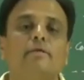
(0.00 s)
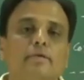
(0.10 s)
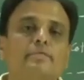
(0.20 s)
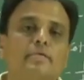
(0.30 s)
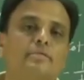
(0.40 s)

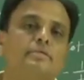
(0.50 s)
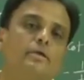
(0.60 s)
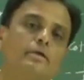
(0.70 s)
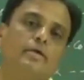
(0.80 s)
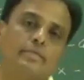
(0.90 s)

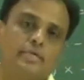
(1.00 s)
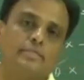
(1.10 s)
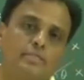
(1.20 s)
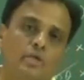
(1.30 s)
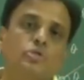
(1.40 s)
x-axis
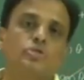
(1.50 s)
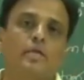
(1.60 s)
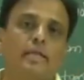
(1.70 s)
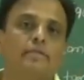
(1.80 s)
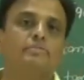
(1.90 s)
is also
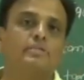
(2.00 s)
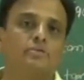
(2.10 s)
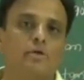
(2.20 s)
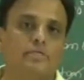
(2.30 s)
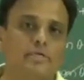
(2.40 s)
a line which is
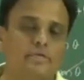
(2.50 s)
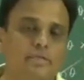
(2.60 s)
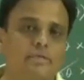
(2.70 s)
horizontal,